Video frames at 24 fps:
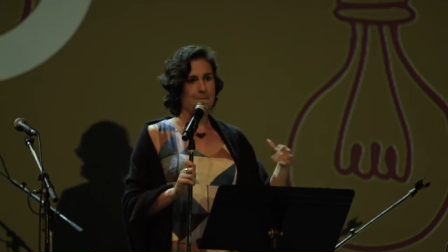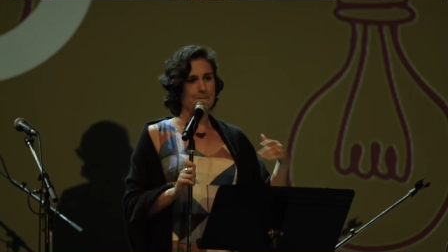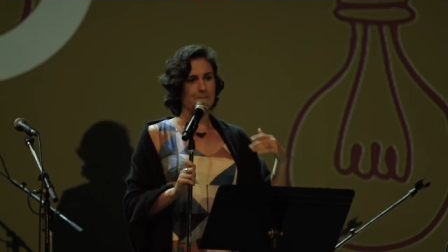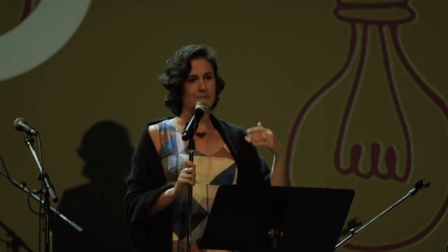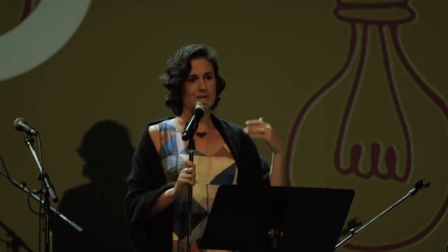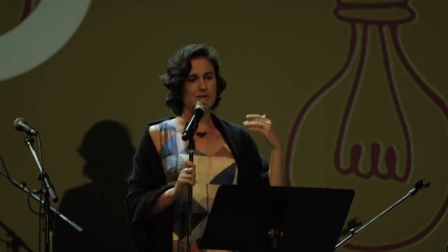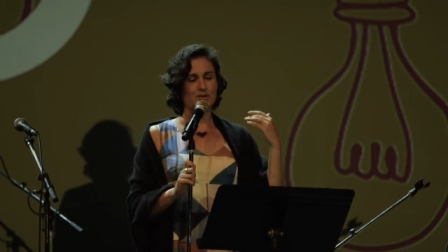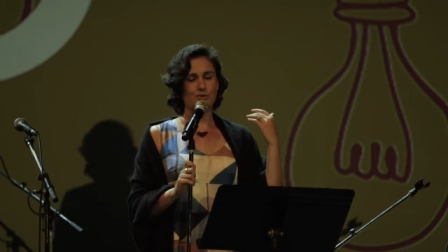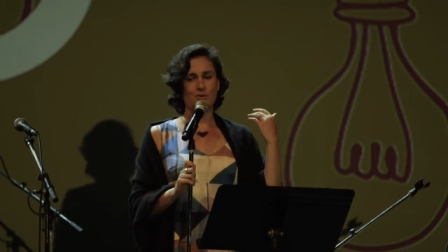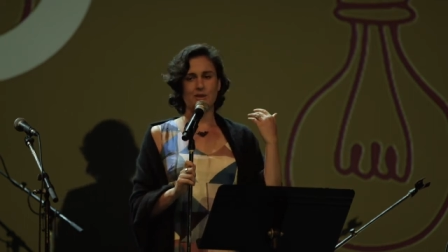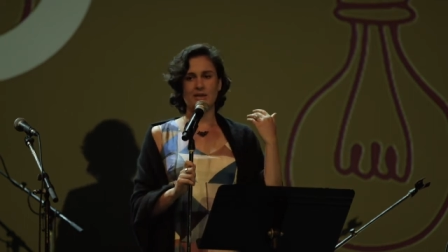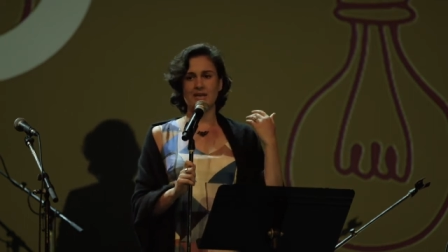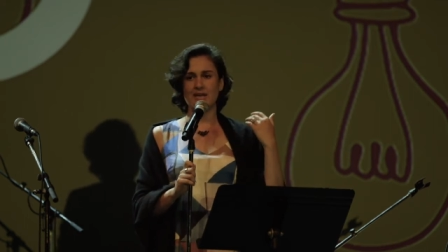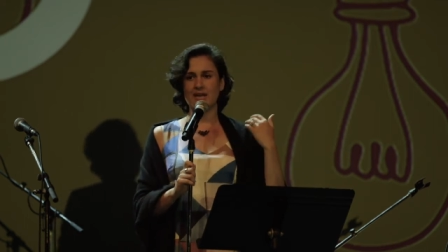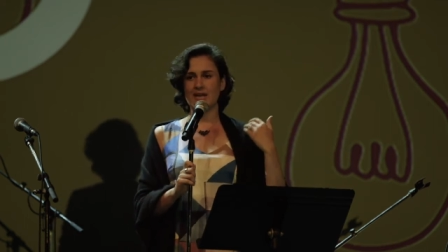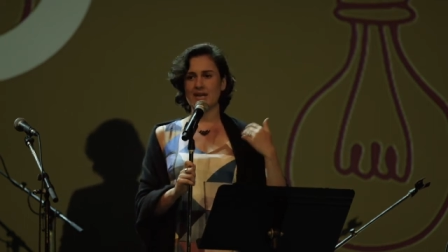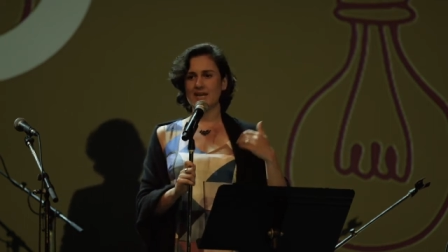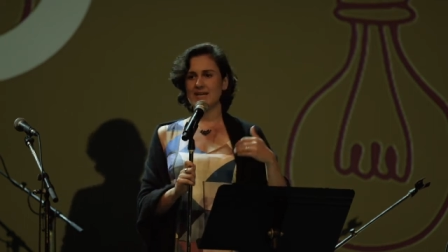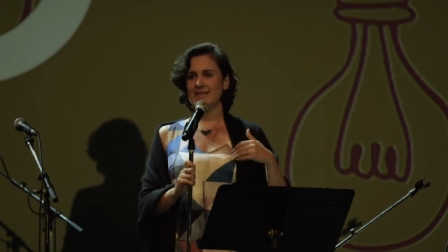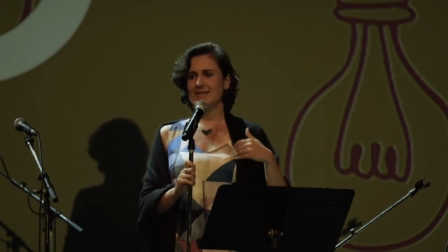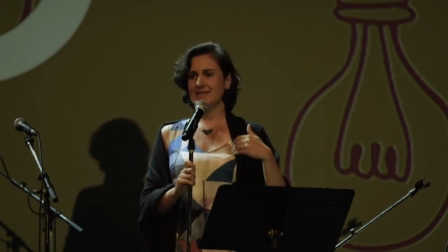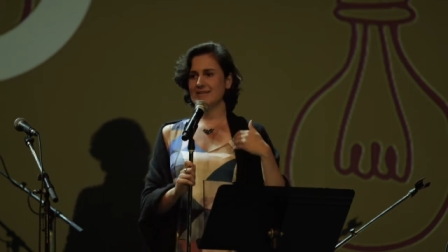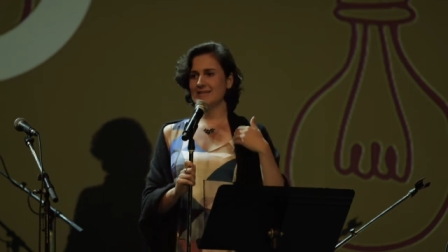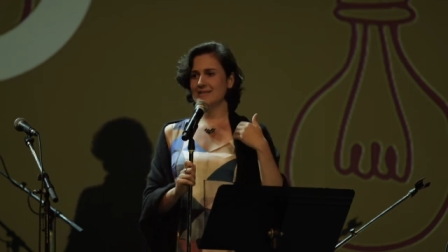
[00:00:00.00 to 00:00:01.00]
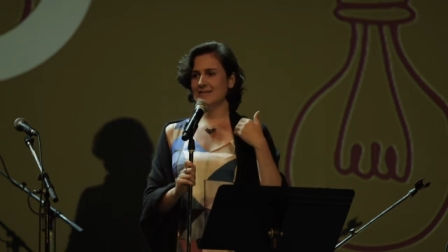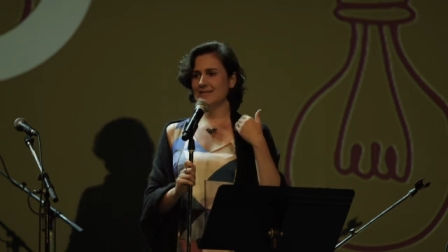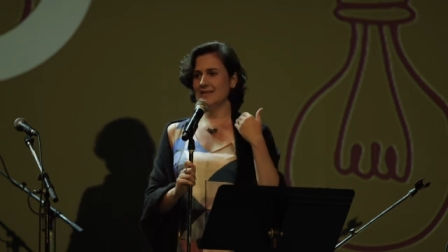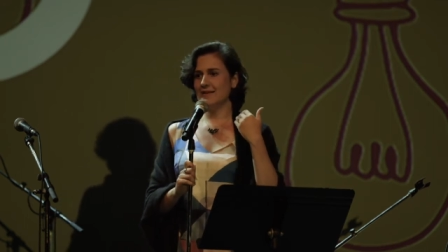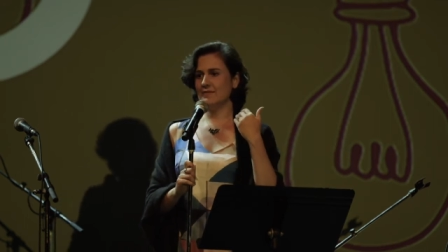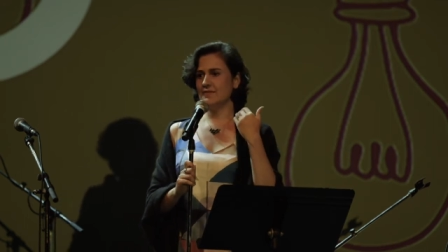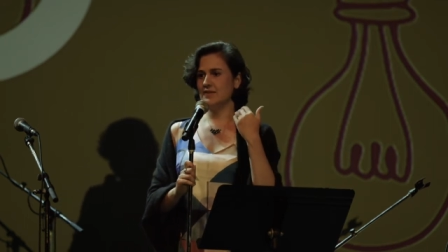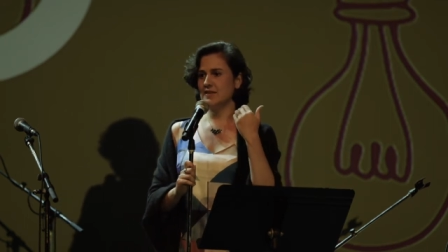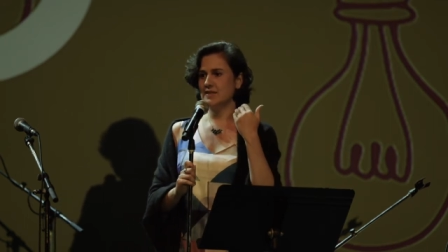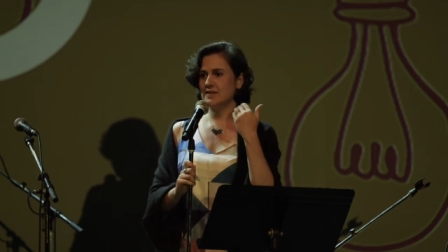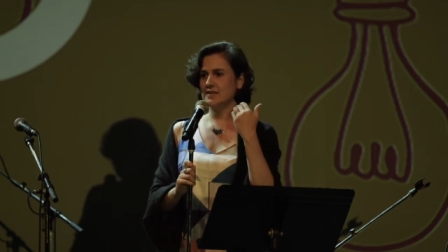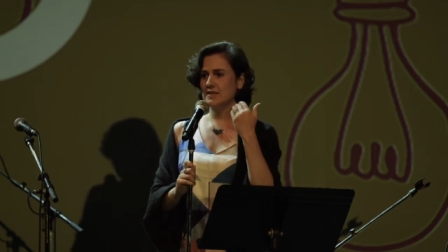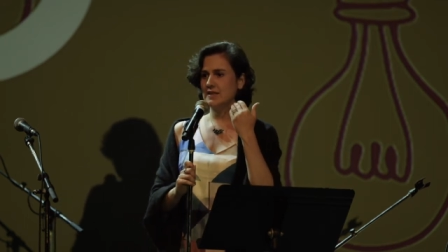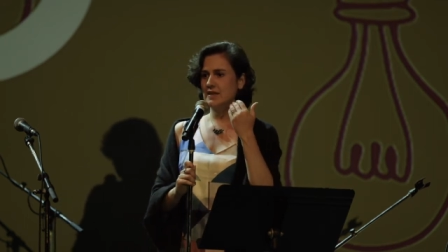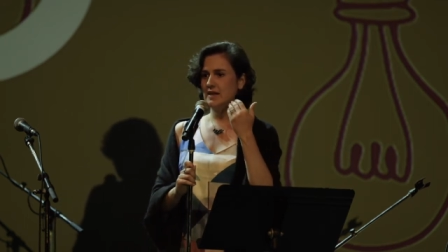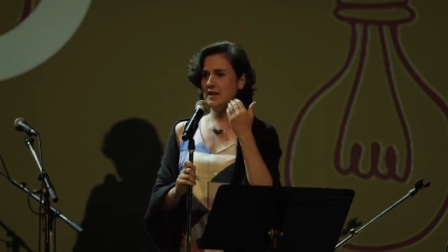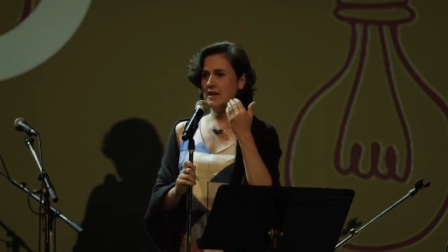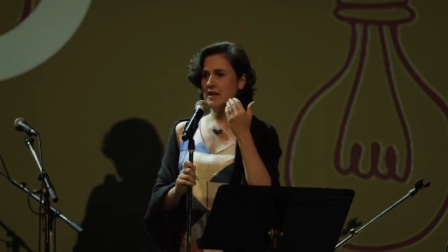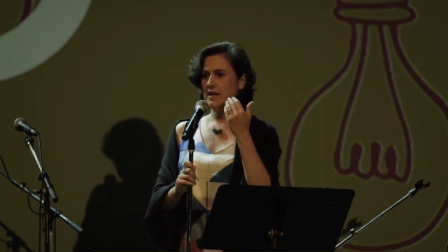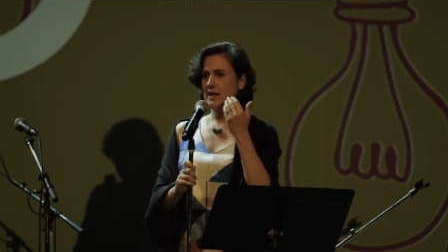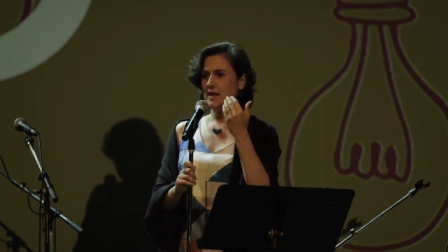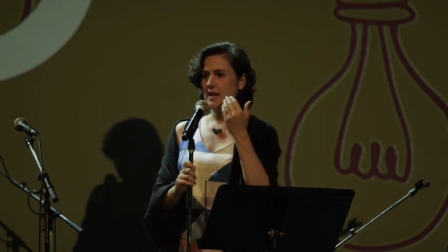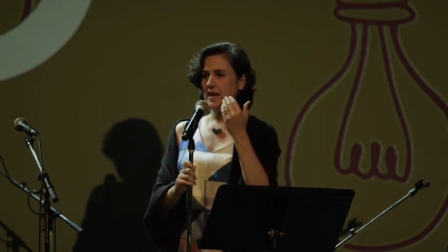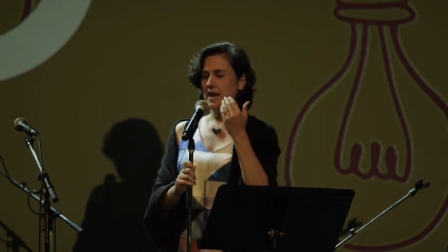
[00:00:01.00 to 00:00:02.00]
Between
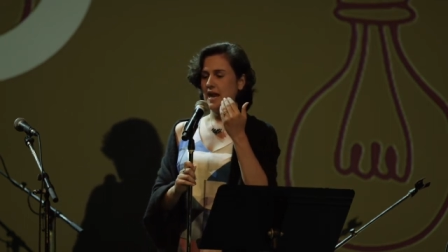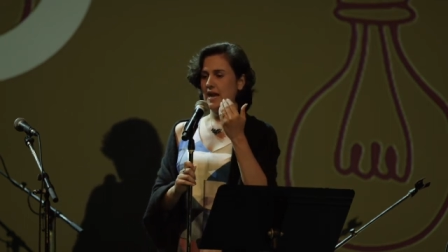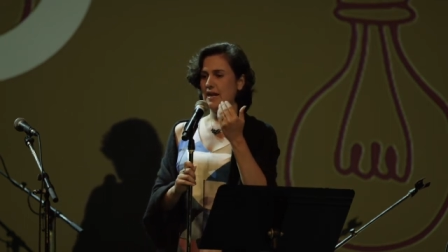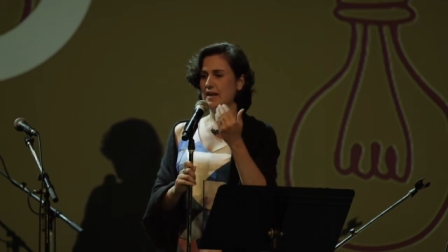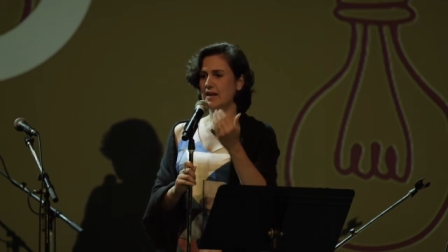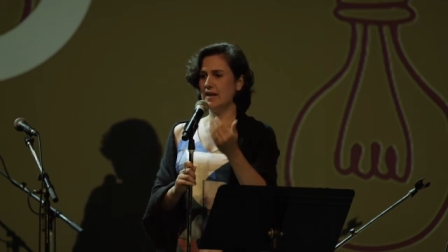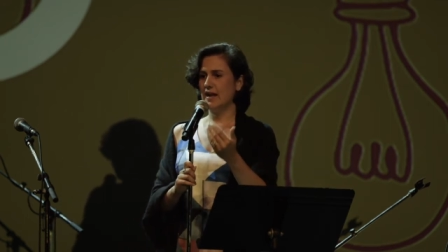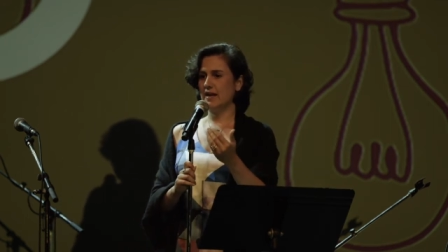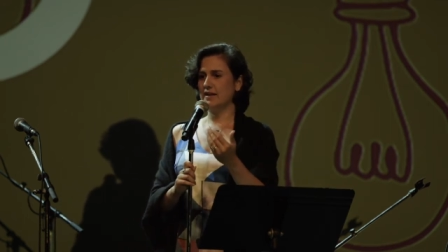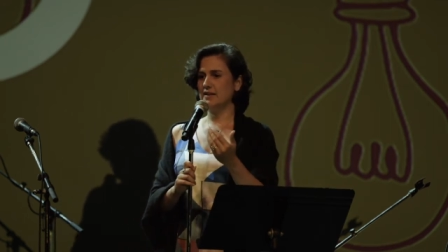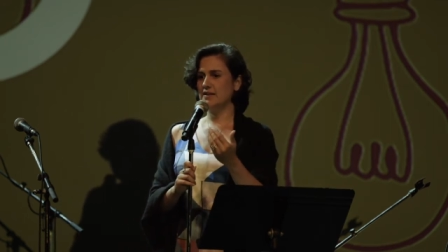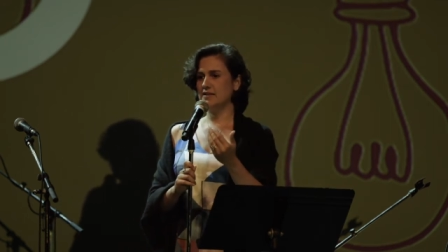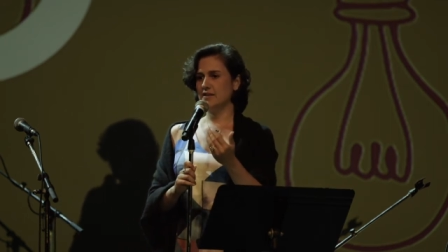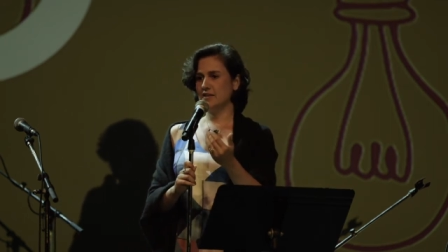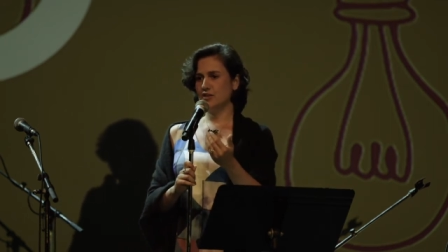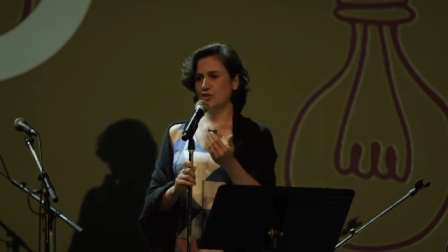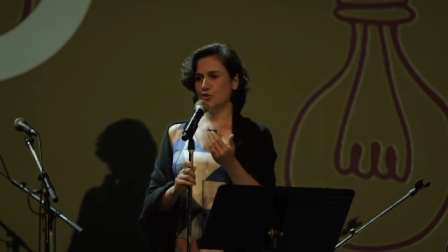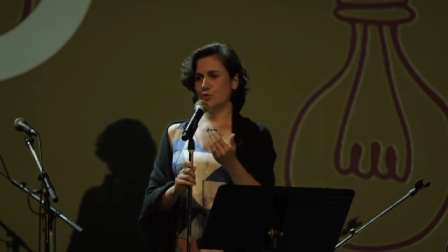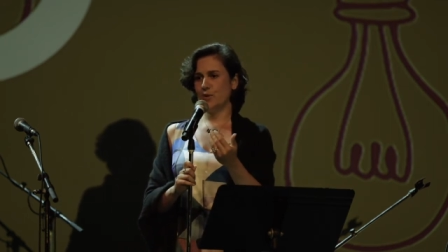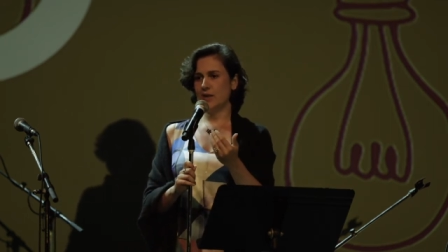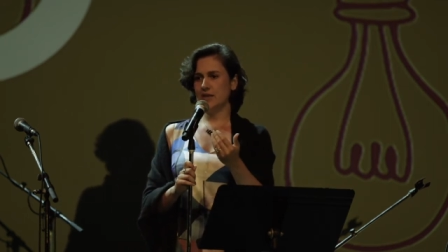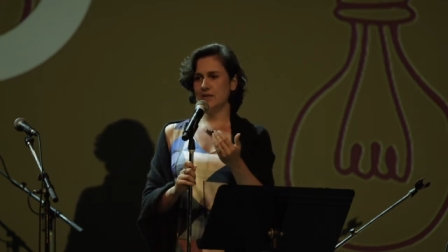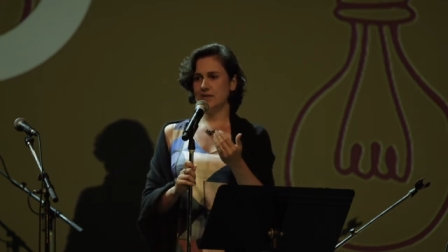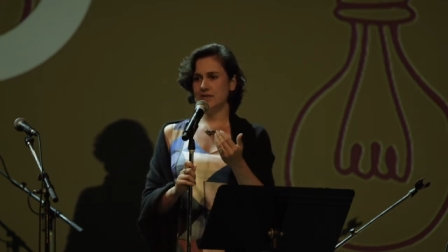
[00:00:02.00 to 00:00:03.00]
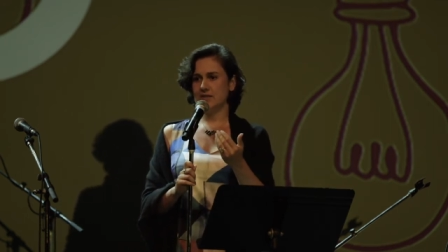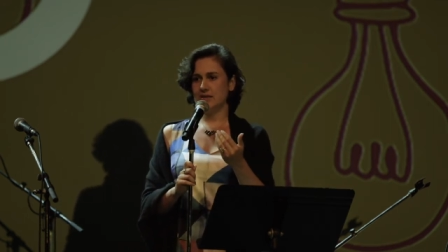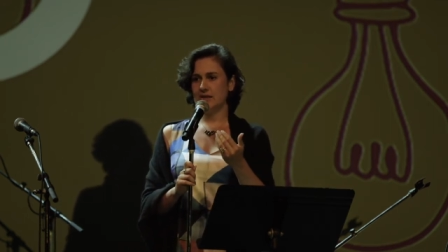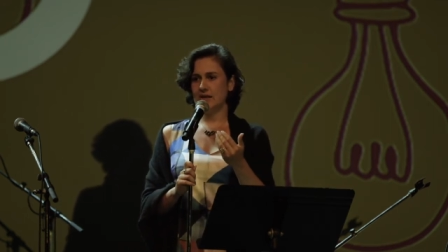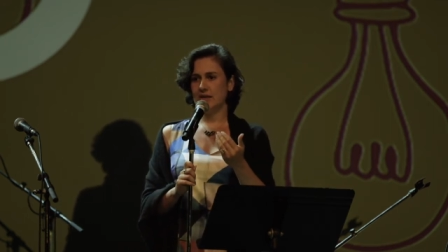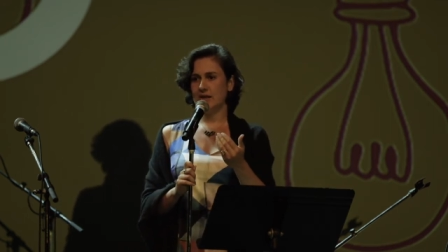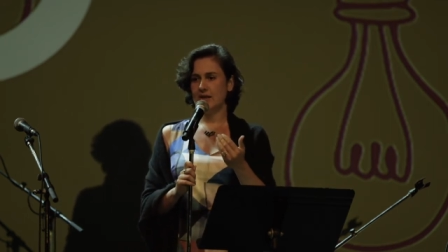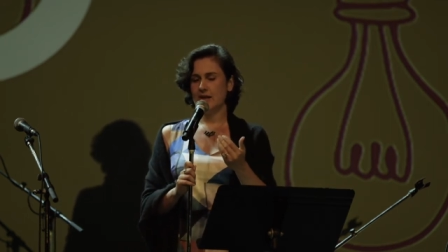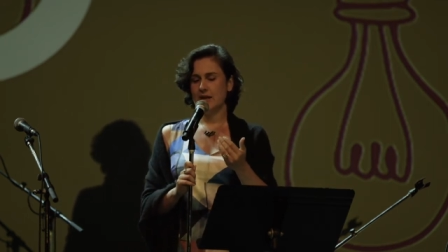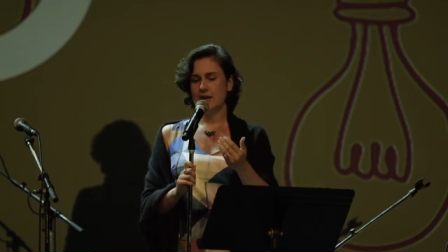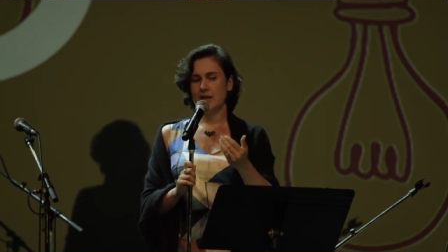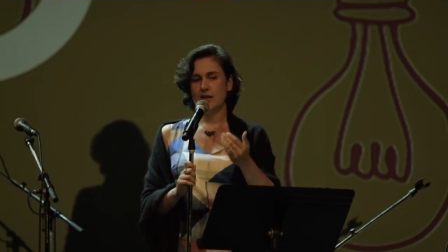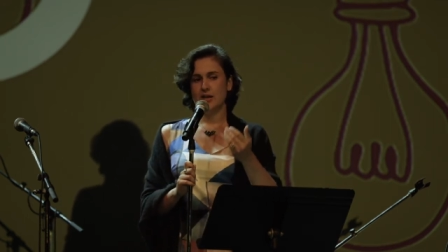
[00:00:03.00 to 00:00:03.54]
1870 and 1920,